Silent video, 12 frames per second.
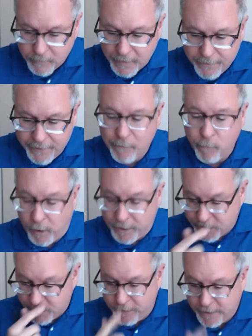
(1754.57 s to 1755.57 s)
then
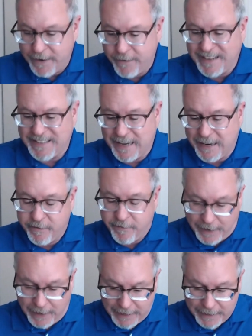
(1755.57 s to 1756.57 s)
once you kind of
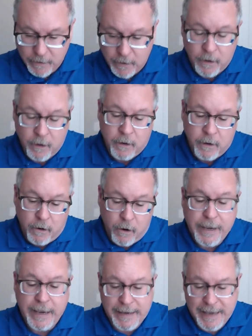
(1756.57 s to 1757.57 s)
identify,
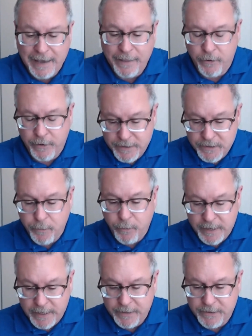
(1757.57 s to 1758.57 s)
okay, yeah, there is a
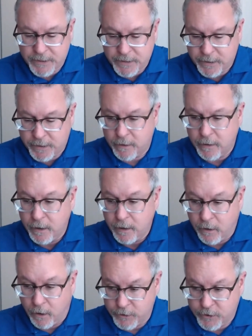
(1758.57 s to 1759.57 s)
pretty consistent
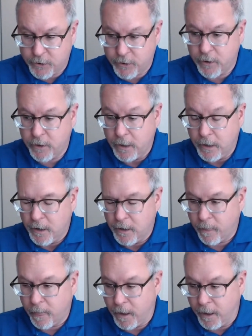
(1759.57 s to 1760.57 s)
culture
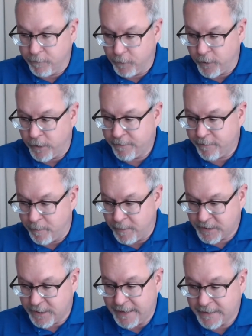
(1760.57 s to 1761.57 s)
of learning from
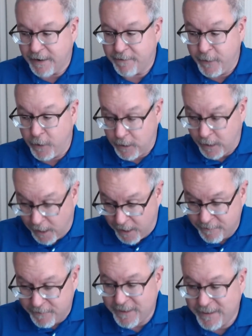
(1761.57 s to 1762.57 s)
mistakes. I feel
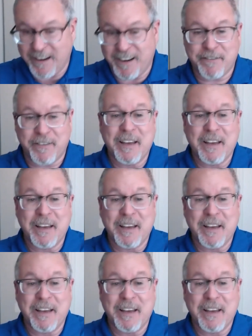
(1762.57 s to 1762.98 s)
confident enough